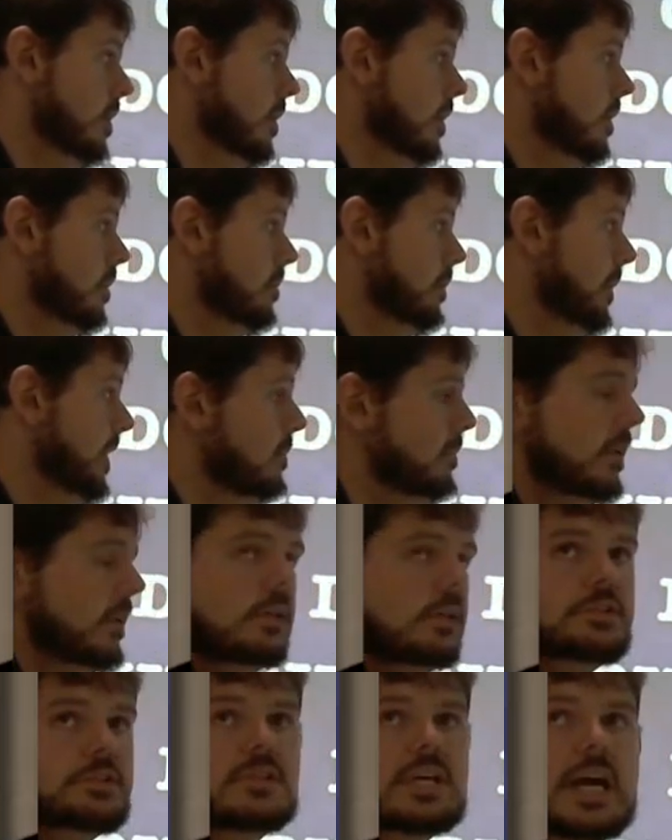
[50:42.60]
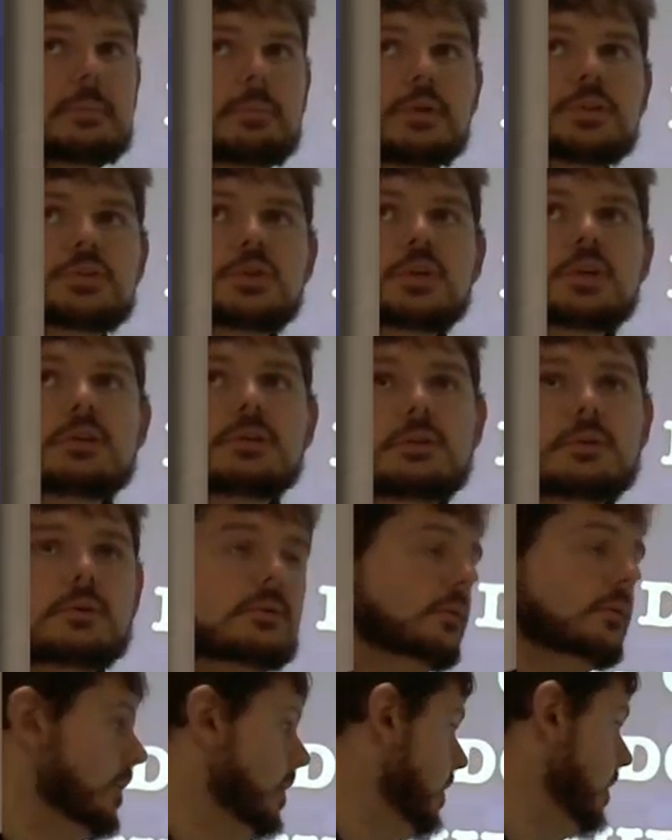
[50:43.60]
big list of topics you can do.
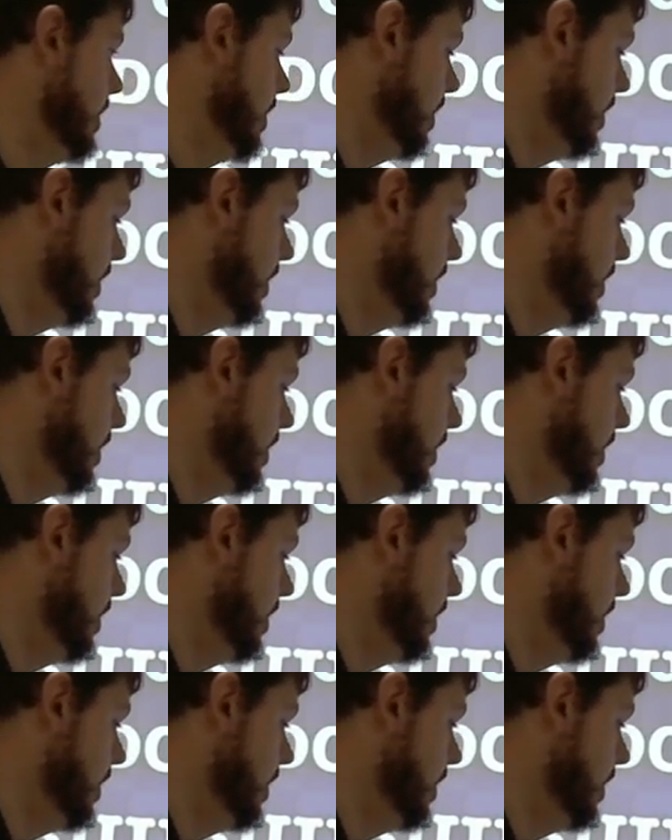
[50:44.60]
Set